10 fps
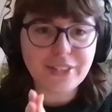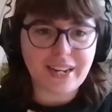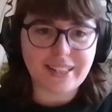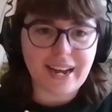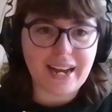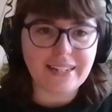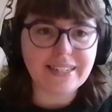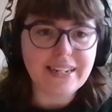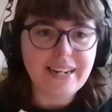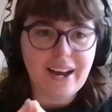on the other
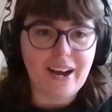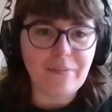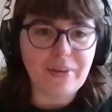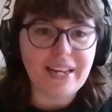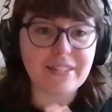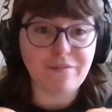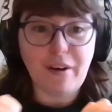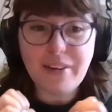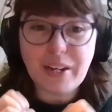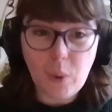hand, is
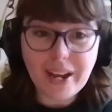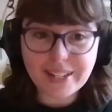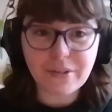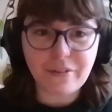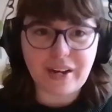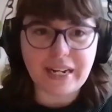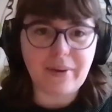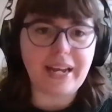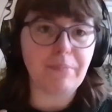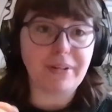very quick to
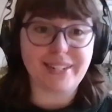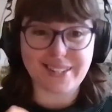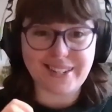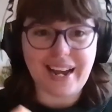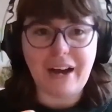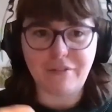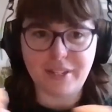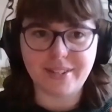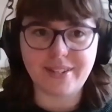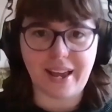evaluate, but doesn't have
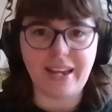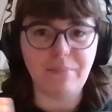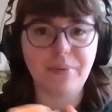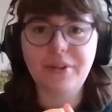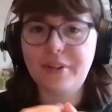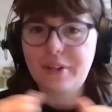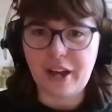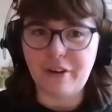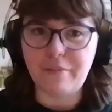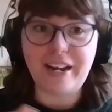this same
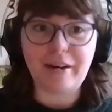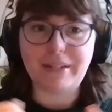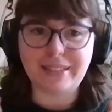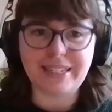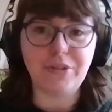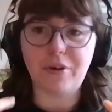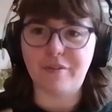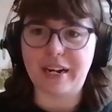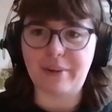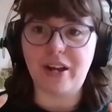availability to
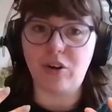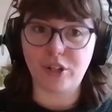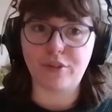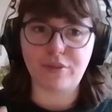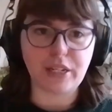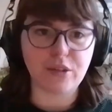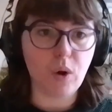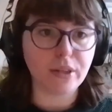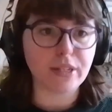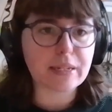evaluate on lots of things at
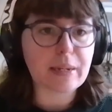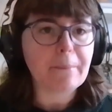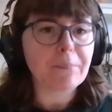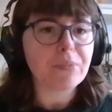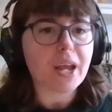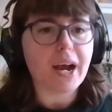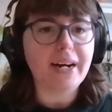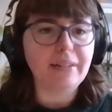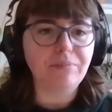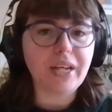once.
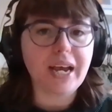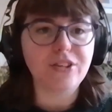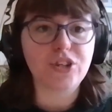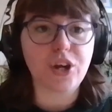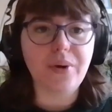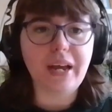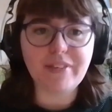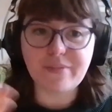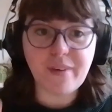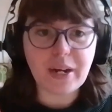So
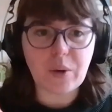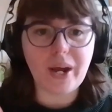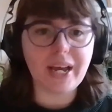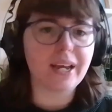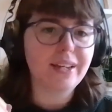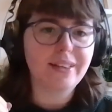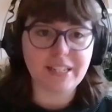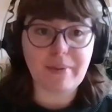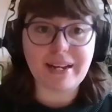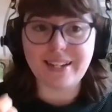if it's very quick,
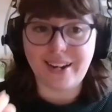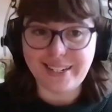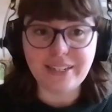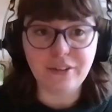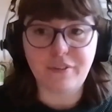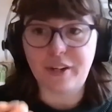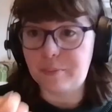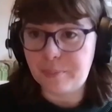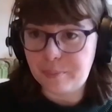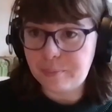this makes it ideal
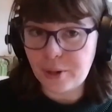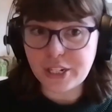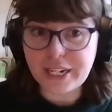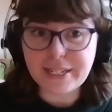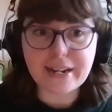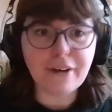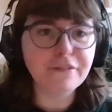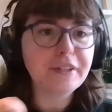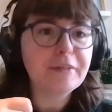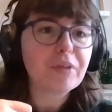for blockchain
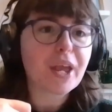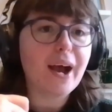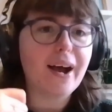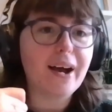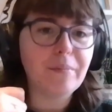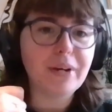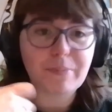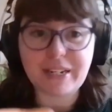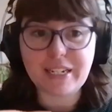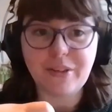stuff,
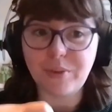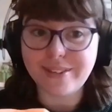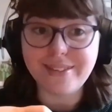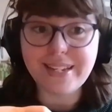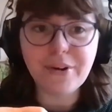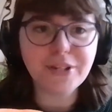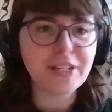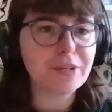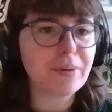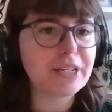especially the ones and zeros
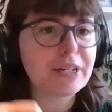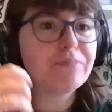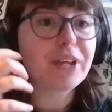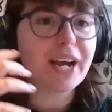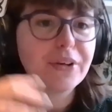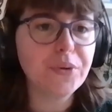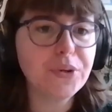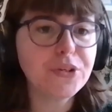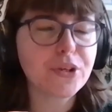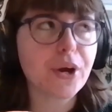situation. And
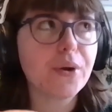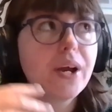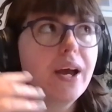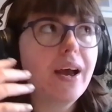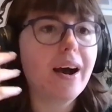also,